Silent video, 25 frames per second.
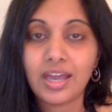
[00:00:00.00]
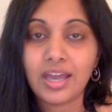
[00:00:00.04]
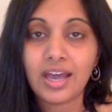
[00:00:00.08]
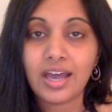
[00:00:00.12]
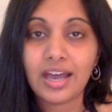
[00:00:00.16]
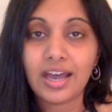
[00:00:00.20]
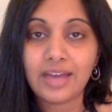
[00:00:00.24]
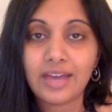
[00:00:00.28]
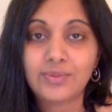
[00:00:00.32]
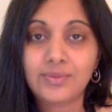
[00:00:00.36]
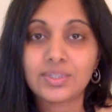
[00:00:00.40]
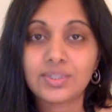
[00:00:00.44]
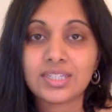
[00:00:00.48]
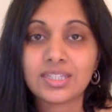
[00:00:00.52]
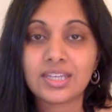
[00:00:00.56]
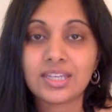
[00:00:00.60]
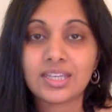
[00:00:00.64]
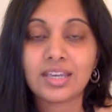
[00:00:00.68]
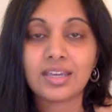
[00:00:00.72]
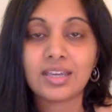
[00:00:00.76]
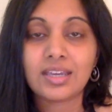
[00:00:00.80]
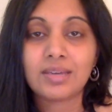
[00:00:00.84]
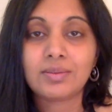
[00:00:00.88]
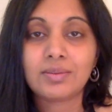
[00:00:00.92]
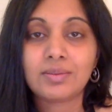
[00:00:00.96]
I would
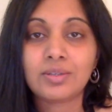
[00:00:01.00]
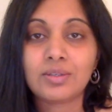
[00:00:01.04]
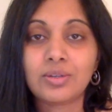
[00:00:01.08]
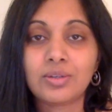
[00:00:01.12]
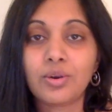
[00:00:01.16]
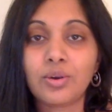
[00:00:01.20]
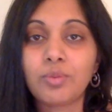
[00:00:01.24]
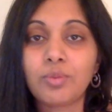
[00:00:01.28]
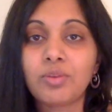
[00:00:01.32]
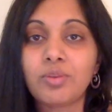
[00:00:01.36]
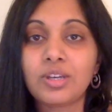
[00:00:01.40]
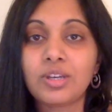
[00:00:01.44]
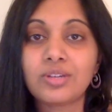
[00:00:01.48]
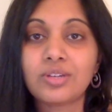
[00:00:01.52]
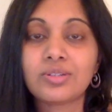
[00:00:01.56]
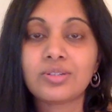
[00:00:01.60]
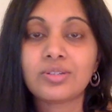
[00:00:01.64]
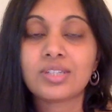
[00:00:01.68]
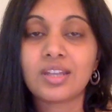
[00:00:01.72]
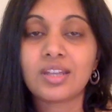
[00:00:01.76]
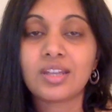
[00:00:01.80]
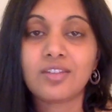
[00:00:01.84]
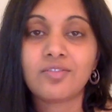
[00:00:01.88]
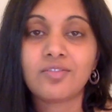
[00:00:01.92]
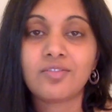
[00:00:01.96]
say incorporating your
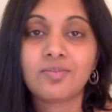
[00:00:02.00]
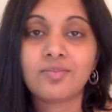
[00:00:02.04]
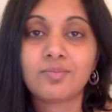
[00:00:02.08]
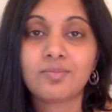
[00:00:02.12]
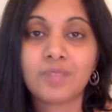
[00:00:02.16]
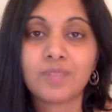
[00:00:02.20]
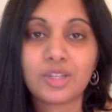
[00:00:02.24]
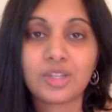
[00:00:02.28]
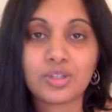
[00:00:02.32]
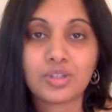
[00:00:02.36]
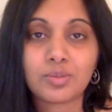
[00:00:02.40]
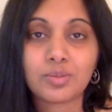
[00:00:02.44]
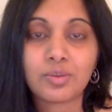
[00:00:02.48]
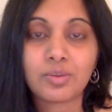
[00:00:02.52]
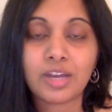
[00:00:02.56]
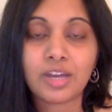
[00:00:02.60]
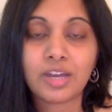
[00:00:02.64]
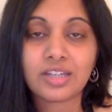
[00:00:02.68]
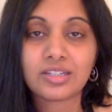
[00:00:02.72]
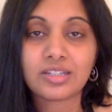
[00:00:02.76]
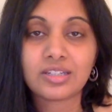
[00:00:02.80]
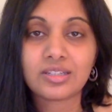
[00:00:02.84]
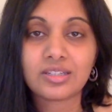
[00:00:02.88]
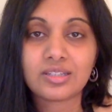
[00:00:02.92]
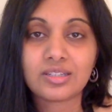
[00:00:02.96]
self-pleasure
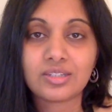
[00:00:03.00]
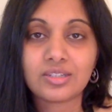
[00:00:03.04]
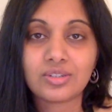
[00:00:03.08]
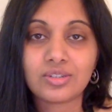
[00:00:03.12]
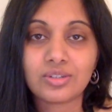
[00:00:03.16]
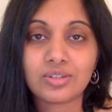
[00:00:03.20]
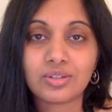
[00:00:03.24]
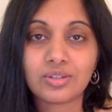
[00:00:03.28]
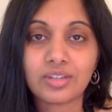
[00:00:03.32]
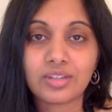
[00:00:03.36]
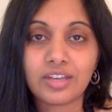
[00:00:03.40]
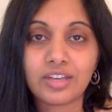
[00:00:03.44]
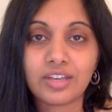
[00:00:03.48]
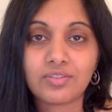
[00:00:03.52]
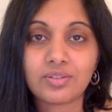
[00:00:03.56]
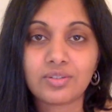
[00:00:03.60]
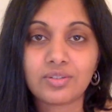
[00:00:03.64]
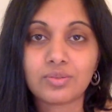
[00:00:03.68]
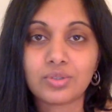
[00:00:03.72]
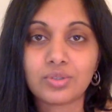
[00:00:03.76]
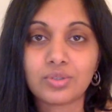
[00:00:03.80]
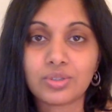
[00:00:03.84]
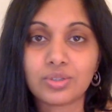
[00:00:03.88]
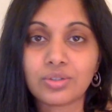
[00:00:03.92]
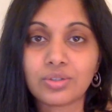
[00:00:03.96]
practice into your life
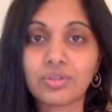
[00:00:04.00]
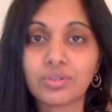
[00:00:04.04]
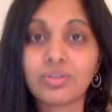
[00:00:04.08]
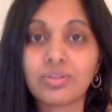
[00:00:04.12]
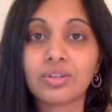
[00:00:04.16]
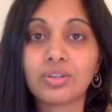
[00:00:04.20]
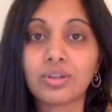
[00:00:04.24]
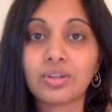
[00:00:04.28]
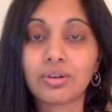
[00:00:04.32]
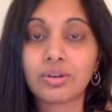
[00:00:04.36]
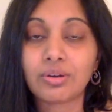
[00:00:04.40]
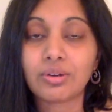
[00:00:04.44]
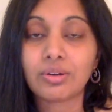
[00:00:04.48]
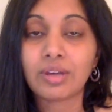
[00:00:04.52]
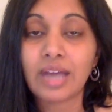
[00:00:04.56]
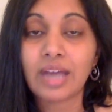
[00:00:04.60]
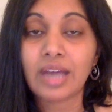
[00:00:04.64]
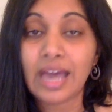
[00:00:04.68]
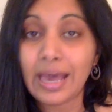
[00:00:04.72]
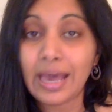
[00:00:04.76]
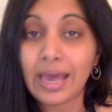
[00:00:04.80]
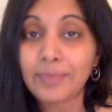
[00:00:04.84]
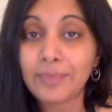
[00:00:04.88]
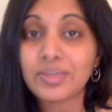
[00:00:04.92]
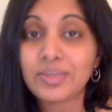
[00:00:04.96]
to ensure that you're
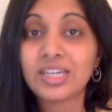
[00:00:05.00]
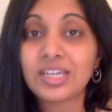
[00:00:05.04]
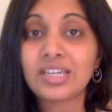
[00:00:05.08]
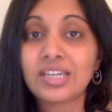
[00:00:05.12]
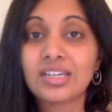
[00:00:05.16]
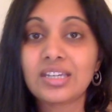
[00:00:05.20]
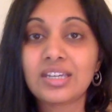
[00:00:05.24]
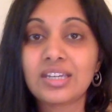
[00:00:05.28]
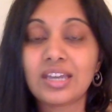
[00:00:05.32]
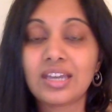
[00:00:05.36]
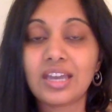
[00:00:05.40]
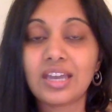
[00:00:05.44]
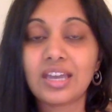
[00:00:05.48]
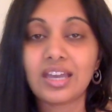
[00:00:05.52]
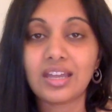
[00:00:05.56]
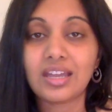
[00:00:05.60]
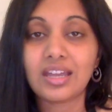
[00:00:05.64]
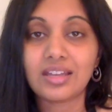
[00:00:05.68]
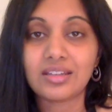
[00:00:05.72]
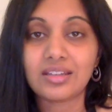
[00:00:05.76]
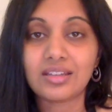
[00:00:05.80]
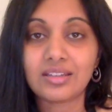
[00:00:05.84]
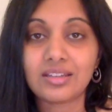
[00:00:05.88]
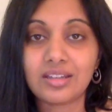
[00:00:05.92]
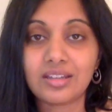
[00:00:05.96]
happy
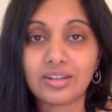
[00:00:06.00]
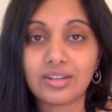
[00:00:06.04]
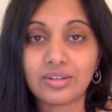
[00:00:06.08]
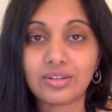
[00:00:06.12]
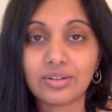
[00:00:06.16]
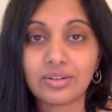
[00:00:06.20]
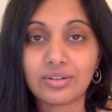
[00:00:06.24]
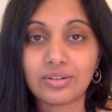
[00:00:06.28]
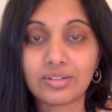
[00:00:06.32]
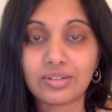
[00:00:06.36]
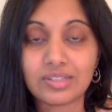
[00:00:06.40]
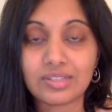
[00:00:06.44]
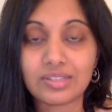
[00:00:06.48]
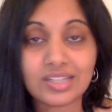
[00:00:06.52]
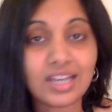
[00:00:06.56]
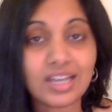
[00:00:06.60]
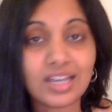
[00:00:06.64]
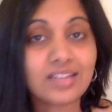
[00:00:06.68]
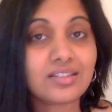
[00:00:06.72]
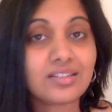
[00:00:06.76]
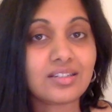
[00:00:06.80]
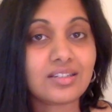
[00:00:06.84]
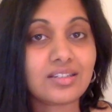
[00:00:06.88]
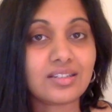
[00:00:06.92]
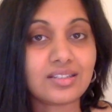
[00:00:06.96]
and that you're
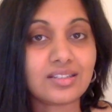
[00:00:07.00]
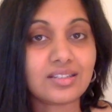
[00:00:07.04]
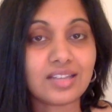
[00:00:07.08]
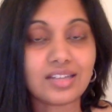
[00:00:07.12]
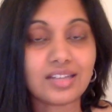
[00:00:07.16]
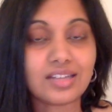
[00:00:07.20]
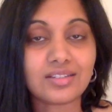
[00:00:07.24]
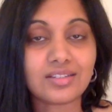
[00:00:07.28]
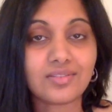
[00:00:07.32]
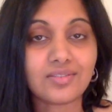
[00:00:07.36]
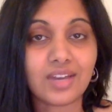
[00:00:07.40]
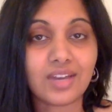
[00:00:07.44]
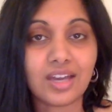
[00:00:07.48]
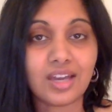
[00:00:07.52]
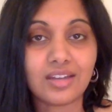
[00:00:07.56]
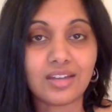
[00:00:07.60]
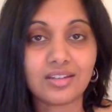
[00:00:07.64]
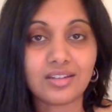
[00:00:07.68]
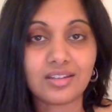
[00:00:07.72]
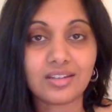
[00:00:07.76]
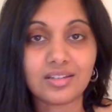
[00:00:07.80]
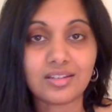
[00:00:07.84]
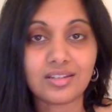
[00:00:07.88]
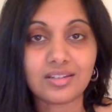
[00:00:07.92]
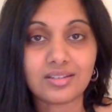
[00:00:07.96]
content and
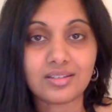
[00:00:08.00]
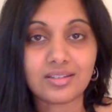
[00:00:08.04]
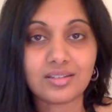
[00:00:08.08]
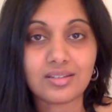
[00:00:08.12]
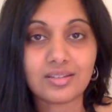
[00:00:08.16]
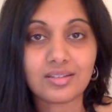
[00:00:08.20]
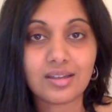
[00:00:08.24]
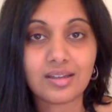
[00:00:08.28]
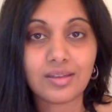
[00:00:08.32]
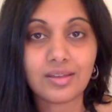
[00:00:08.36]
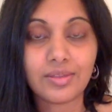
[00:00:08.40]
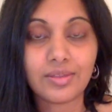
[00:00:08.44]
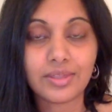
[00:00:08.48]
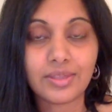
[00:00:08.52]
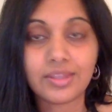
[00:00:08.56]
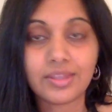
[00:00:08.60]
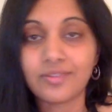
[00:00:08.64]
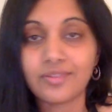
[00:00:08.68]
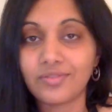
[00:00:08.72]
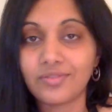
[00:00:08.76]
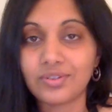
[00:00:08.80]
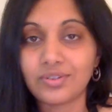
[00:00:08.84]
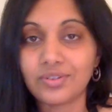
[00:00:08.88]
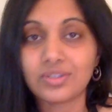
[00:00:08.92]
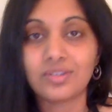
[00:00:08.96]
satisfied is
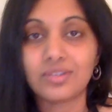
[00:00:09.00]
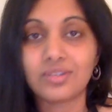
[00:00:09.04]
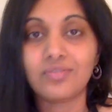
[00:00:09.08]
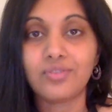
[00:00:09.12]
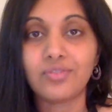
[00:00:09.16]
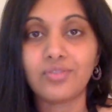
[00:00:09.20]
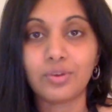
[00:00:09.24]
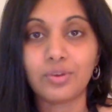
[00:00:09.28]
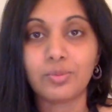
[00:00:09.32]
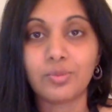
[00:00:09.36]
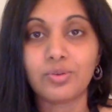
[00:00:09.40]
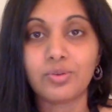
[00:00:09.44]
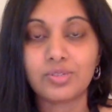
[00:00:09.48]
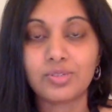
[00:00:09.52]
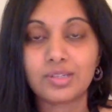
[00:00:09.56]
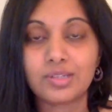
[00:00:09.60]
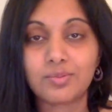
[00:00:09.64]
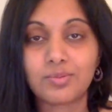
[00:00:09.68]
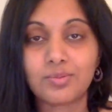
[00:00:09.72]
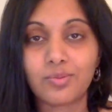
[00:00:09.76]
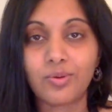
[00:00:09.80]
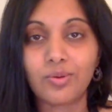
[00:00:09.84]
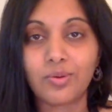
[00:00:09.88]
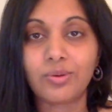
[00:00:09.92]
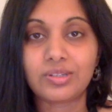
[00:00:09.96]
the first and
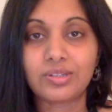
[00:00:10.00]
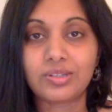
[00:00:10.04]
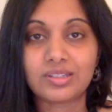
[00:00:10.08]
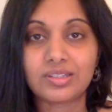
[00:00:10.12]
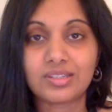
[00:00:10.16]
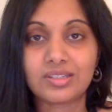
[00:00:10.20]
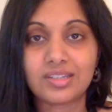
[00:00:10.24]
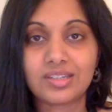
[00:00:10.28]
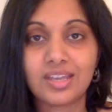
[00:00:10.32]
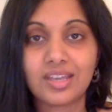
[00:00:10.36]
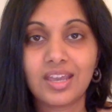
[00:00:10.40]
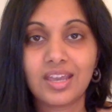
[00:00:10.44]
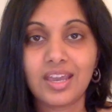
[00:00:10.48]
foremost importance.